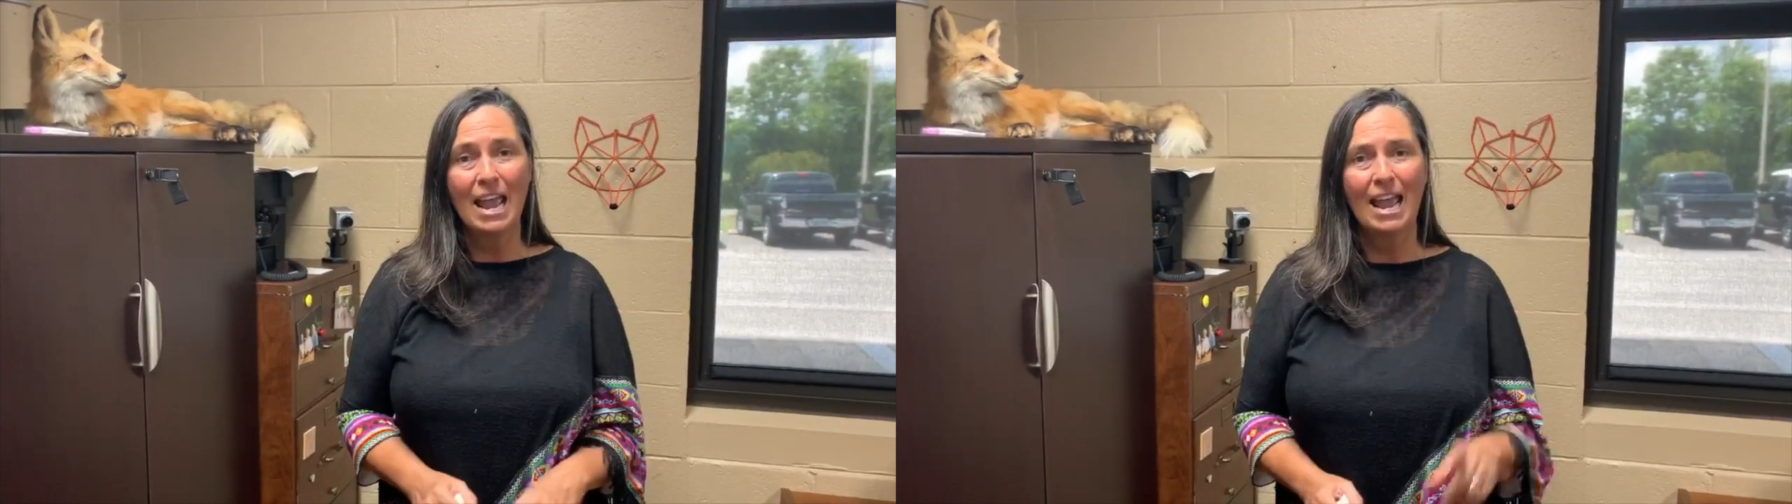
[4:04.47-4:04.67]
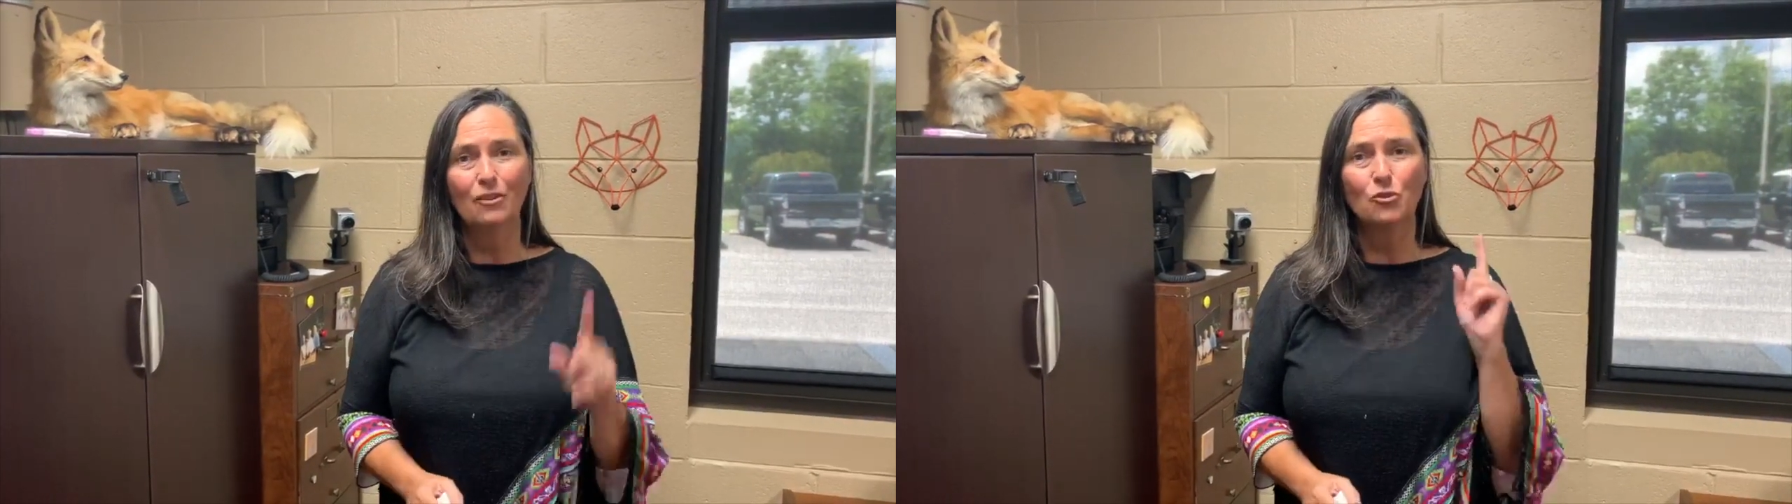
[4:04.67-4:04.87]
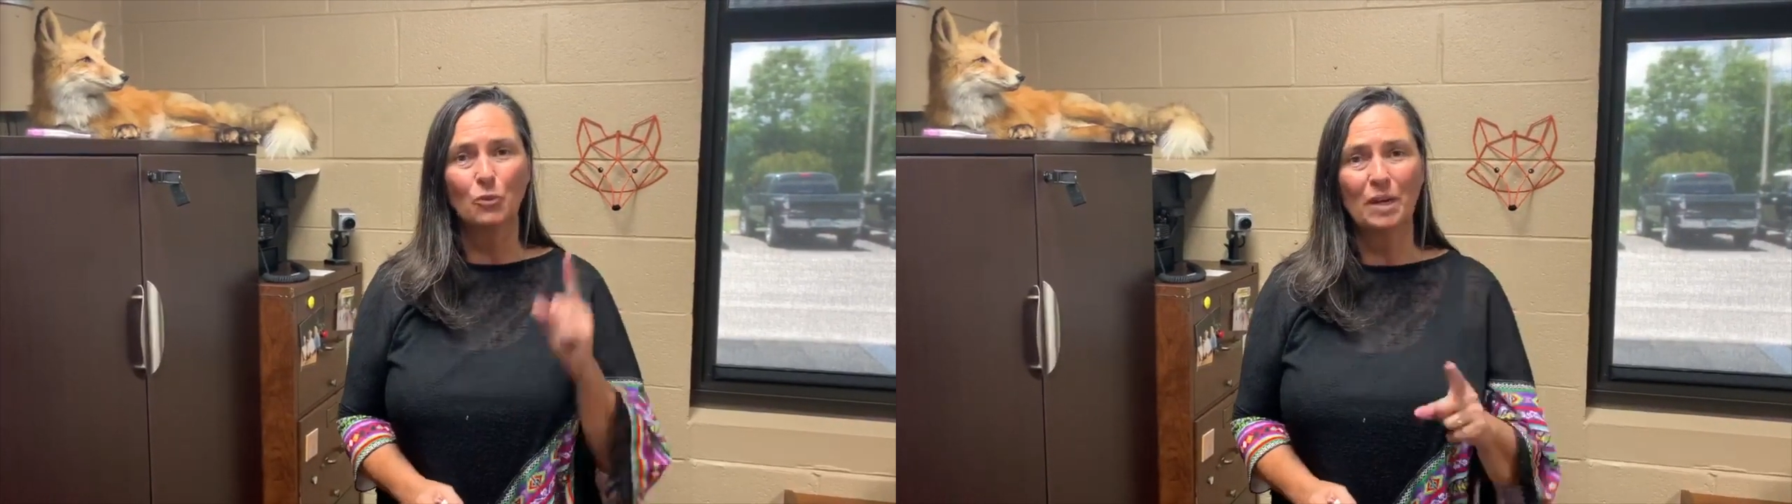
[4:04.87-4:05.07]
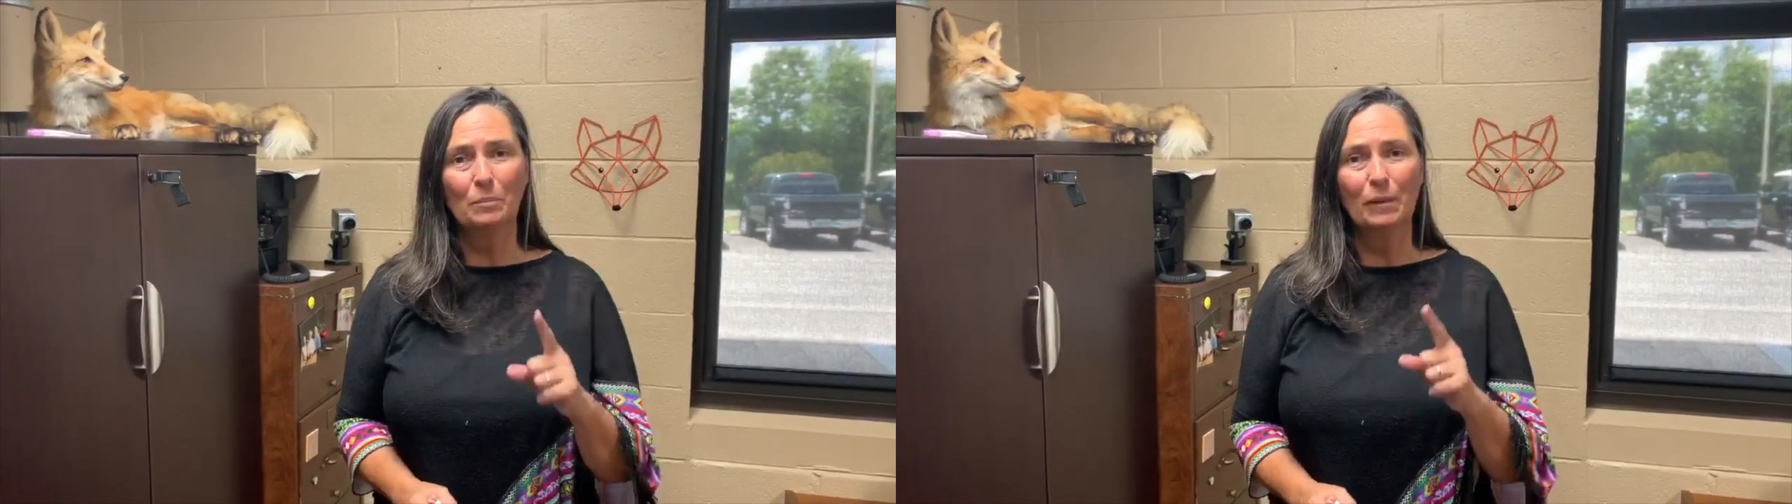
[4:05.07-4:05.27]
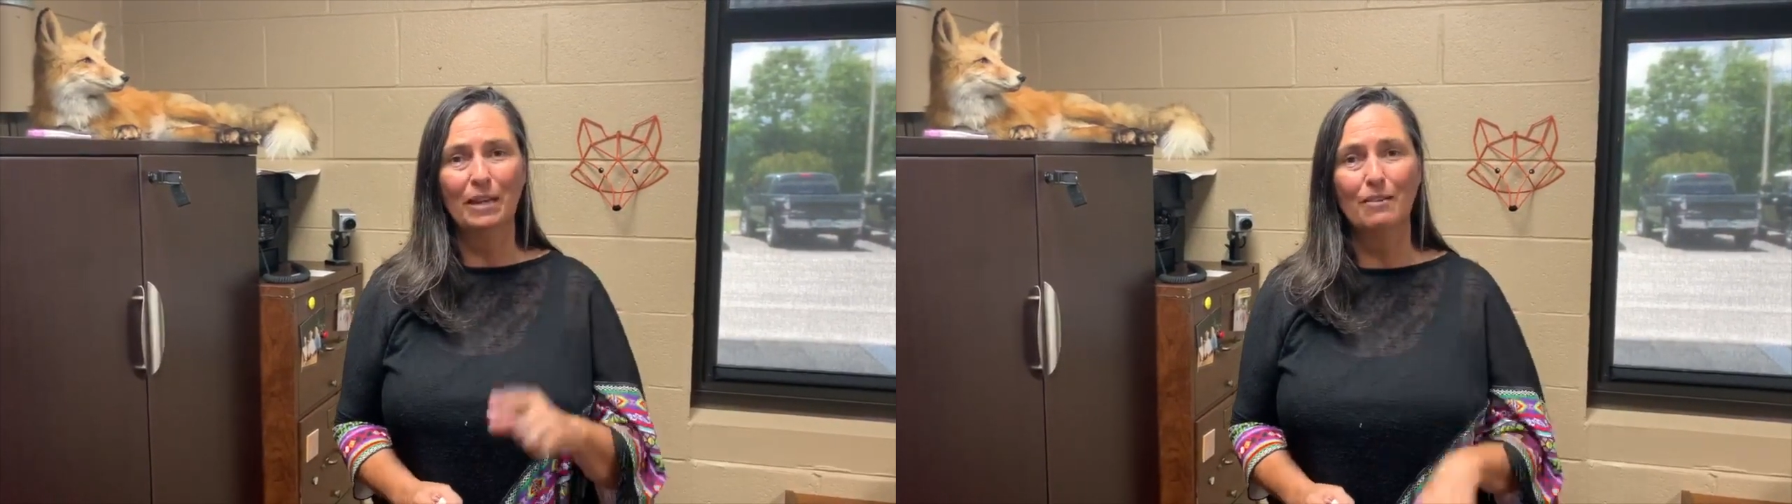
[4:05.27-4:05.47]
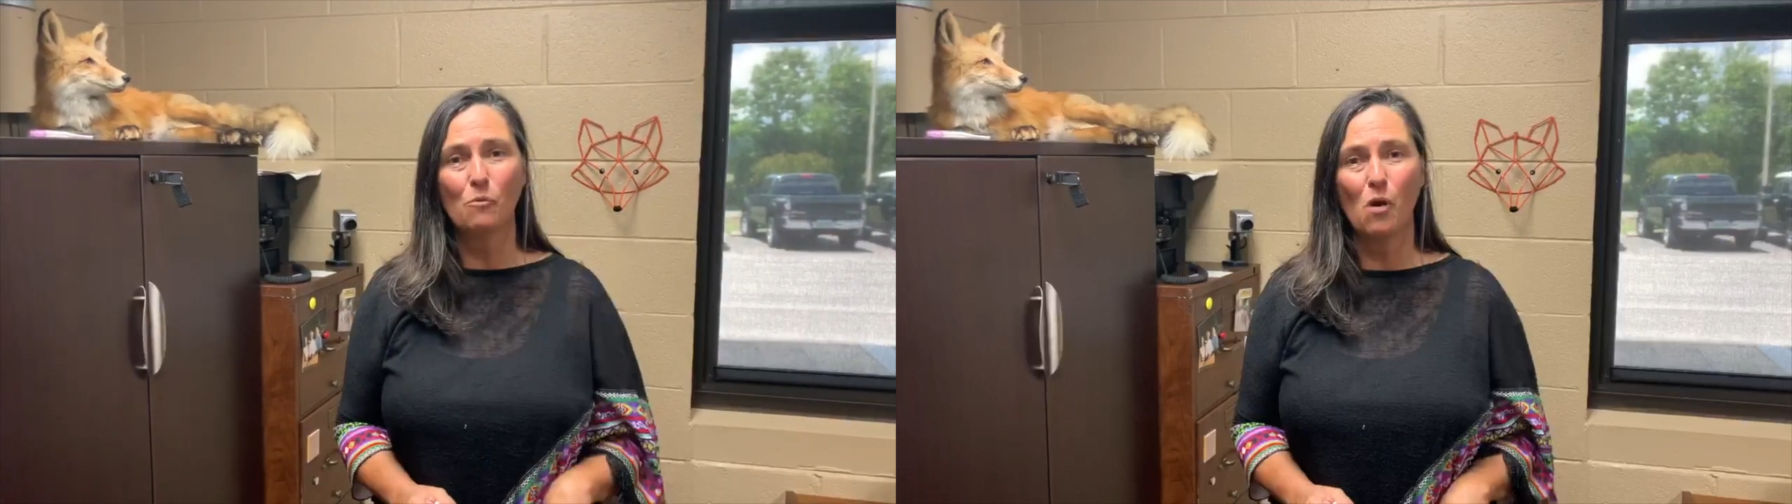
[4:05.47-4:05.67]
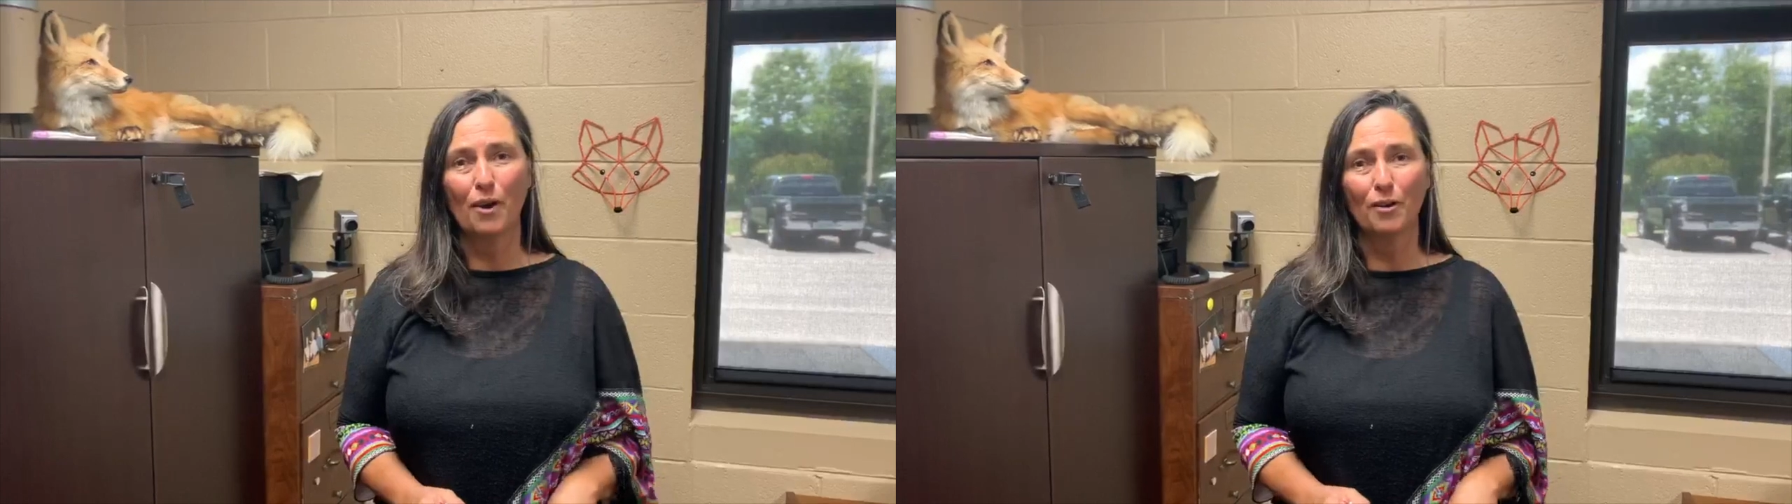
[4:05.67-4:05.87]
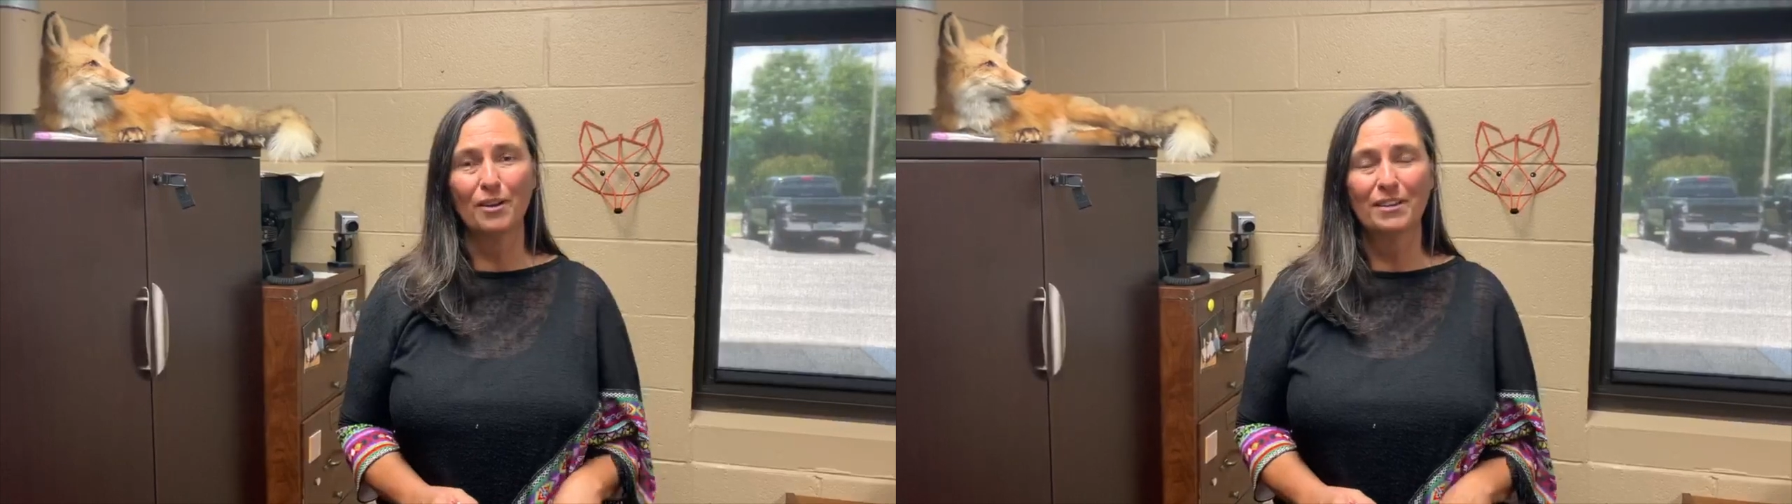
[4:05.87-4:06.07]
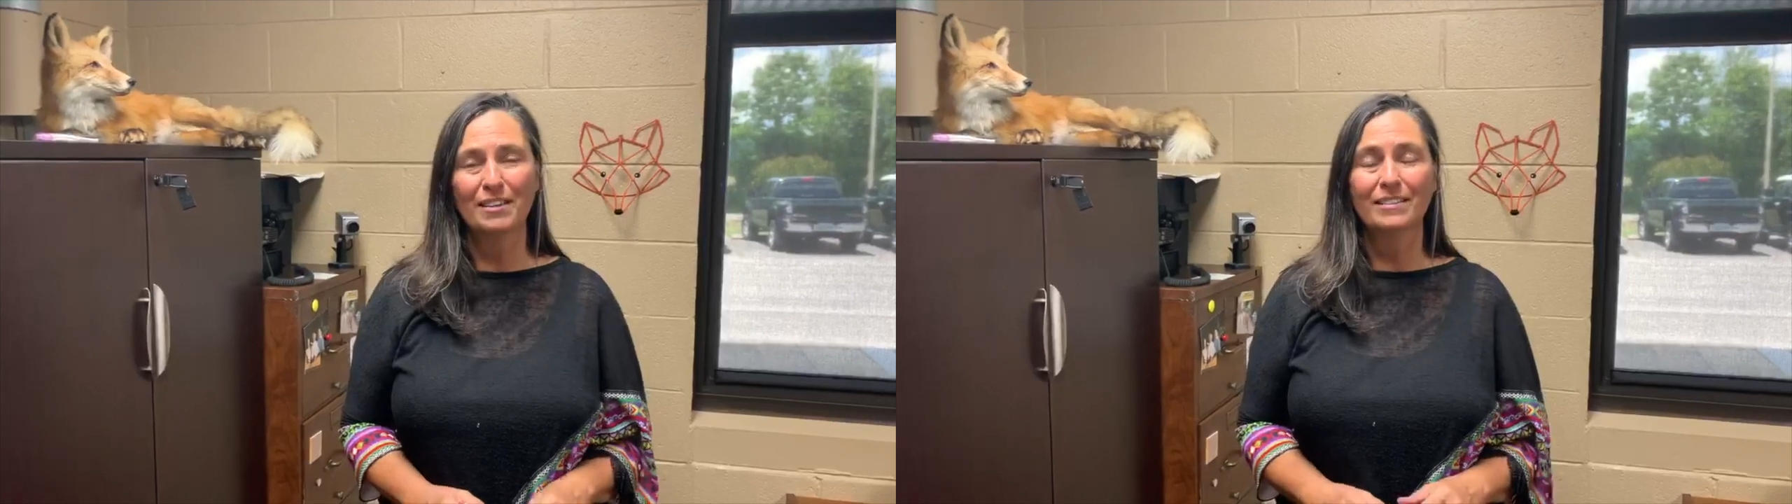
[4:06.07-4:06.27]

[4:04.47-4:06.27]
and drink plenty of water.